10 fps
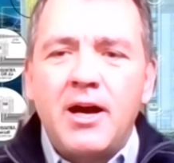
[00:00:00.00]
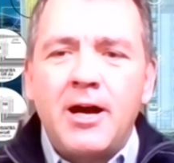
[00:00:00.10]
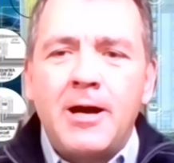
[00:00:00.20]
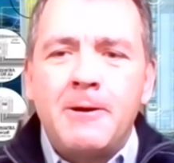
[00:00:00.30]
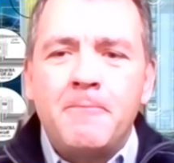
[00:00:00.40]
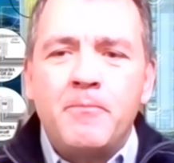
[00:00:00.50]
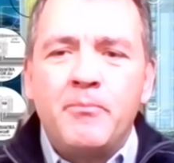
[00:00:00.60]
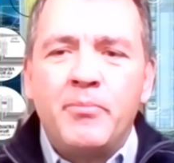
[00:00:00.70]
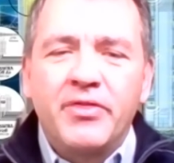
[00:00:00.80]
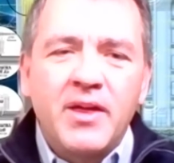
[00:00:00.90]
Um,
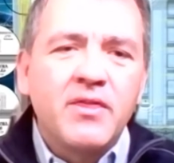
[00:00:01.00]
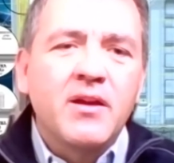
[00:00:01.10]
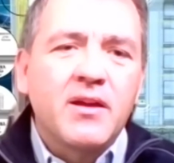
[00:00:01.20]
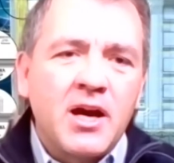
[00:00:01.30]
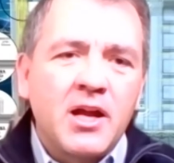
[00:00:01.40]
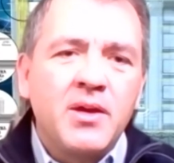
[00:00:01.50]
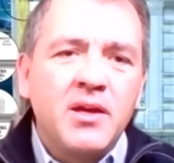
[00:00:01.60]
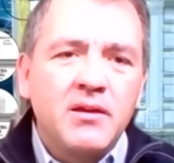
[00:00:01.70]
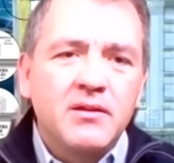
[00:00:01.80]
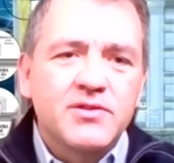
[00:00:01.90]
but then the
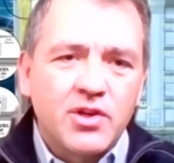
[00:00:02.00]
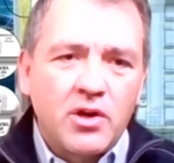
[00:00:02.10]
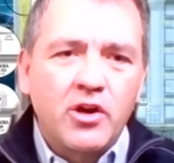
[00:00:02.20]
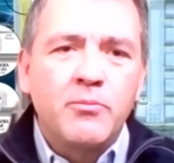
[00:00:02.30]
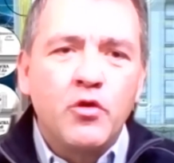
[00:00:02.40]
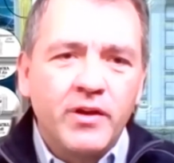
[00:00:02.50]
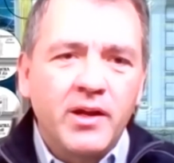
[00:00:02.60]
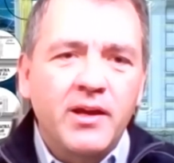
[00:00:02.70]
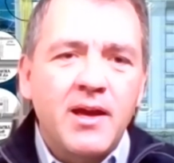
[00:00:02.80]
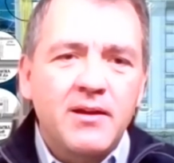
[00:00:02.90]
economy started
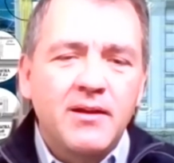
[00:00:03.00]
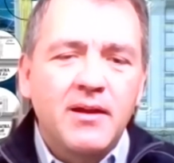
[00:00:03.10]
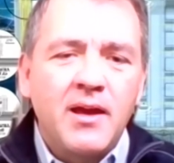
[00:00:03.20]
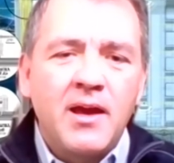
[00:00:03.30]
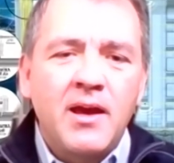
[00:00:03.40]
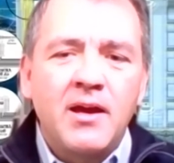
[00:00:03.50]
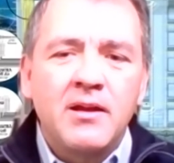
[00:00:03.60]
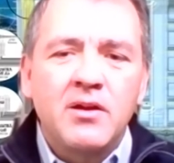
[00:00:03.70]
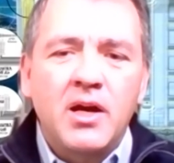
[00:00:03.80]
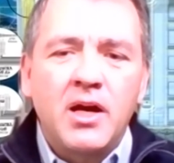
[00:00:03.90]
moving again,
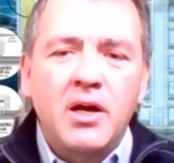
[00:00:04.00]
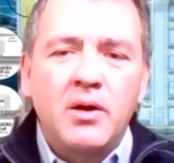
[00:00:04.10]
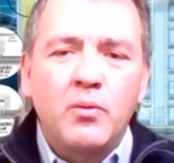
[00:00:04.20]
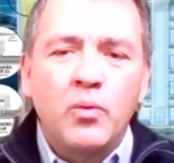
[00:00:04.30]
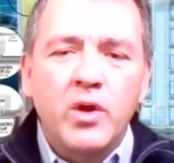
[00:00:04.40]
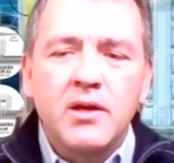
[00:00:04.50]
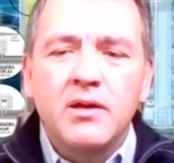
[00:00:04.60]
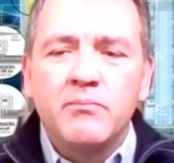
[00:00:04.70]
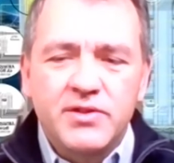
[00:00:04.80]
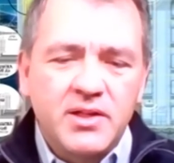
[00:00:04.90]
and uh,
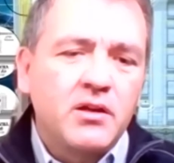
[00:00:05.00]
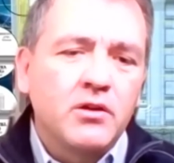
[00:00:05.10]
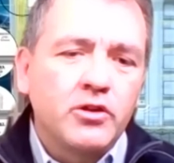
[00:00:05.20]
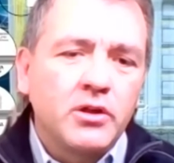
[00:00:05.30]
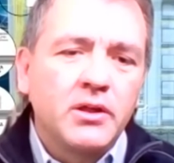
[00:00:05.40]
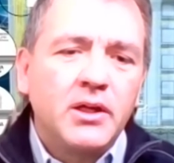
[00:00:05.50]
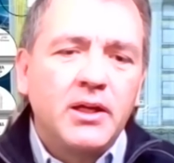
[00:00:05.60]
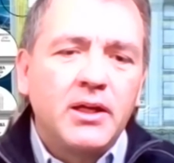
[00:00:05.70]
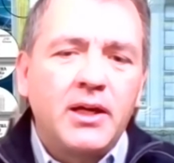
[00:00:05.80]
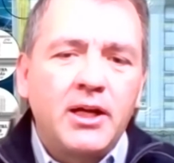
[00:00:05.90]
we in particular
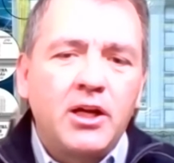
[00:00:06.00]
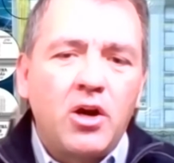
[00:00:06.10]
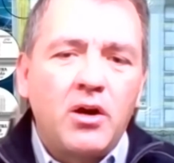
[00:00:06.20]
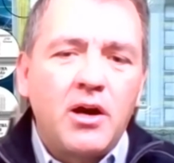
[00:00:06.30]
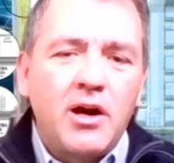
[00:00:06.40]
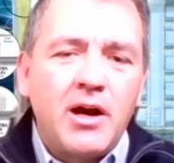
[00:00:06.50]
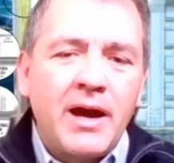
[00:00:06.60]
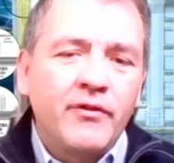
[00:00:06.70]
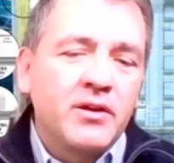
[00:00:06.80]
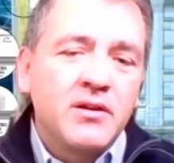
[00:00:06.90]
uh,
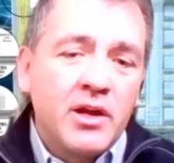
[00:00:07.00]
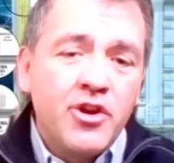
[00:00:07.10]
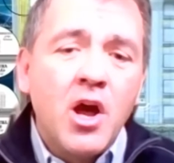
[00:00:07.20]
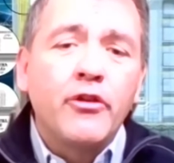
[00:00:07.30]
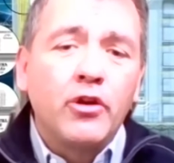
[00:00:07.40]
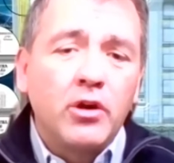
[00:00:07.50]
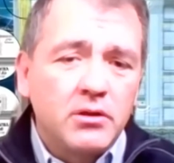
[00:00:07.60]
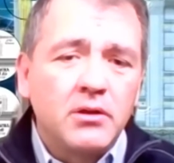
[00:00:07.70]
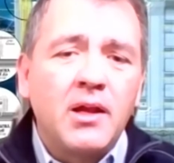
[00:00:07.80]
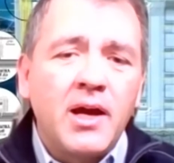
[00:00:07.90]
have a,
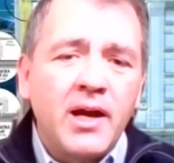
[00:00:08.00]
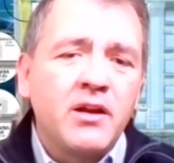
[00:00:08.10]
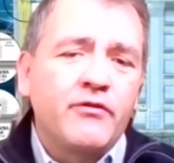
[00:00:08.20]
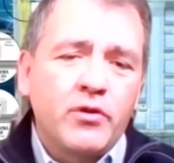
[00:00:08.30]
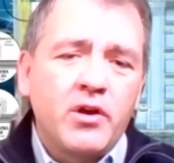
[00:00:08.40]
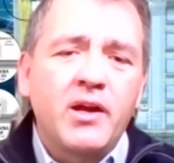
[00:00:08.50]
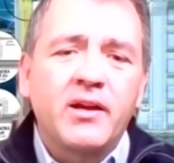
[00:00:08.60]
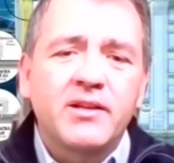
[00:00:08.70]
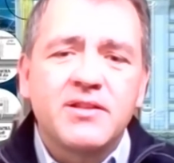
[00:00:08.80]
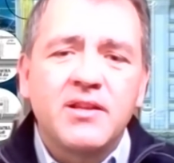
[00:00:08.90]
another line of
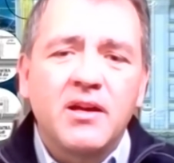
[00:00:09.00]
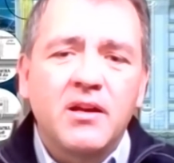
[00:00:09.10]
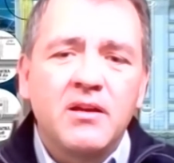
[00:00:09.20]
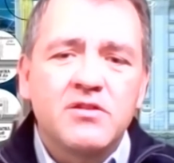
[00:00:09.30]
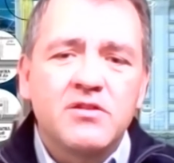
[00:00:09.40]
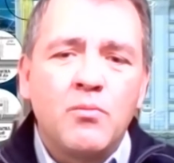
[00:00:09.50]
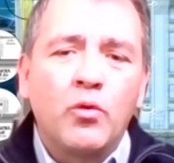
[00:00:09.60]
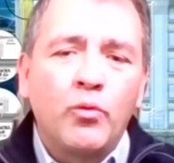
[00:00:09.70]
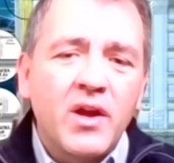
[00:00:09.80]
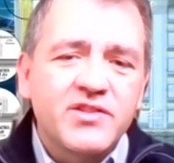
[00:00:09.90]
products that is
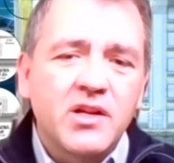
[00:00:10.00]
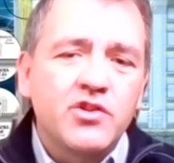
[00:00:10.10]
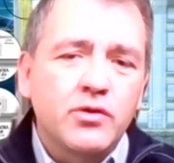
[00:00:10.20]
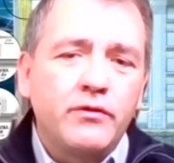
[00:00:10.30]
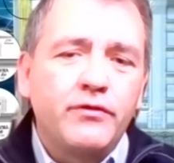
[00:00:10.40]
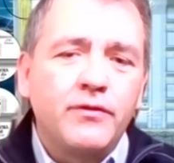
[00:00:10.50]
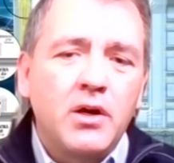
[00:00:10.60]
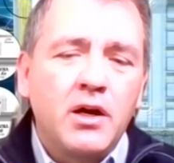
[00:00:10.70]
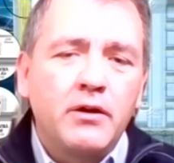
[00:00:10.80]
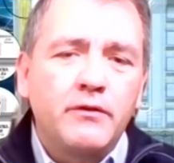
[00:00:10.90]
more residential
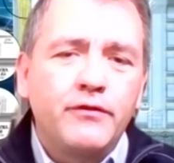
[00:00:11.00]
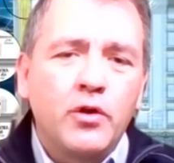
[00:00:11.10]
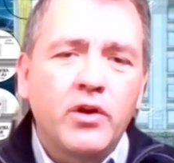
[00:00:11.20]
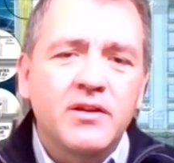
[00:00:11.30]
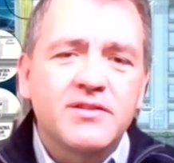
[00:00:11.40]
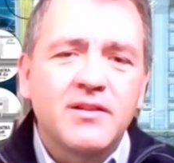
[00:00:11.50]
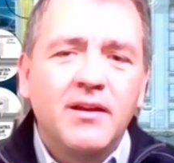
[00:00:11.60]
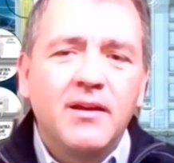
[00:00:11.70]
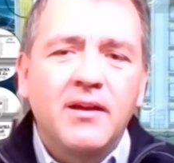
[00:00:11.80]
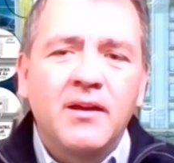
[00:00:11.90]
uh,
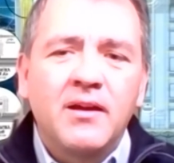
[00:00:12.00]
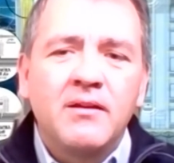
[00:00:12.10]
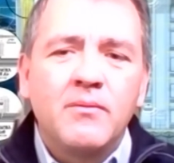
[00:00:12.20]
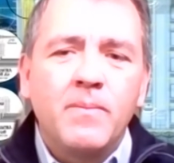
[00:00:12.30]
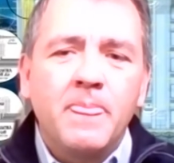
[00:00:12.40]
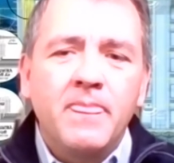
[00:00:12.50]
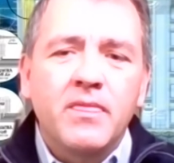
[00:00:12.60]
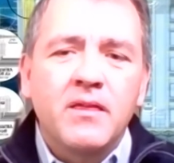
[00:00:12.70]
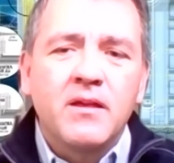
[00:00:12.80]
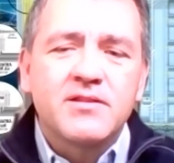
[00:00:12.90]
focused, and
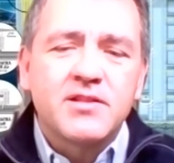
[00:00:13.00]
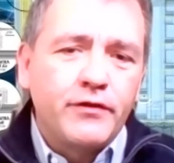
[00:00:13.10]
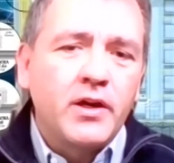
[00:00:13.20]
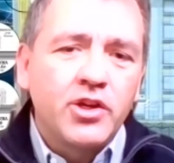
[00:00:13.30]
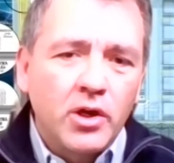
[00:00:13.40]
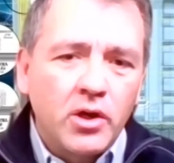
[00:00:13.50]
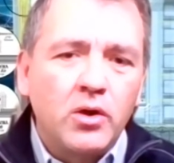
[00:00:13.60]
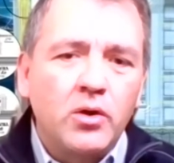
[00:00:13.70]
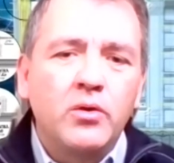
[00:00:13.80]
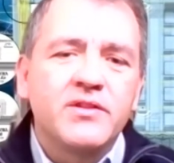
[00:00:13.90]
the Cel-Fi
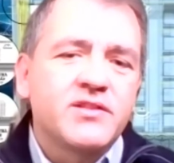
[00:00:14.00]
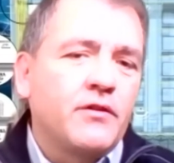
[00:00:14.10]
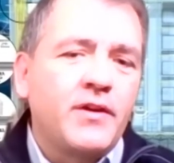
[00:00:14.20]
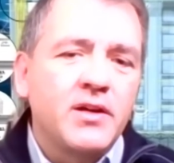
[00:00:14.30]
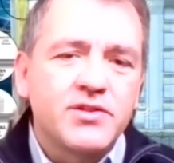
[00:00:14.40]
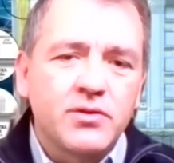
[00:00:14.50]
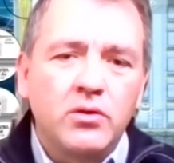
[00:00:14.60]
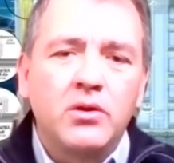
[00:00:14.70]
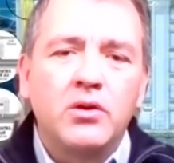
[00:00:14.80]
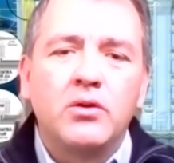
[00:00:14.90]
Go and Cel-Fi
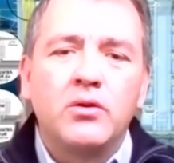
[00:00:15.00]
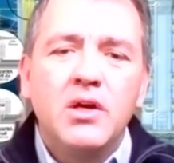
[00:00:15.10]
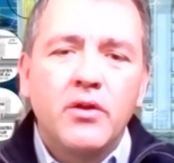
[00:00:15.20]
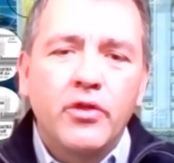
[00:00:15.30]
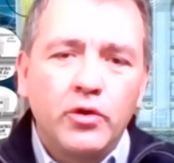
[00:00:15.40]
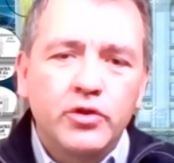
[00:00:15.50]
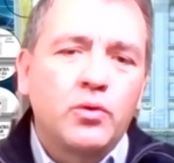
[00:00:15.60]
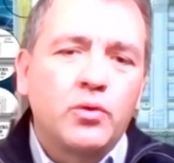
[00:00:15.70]
Solo, those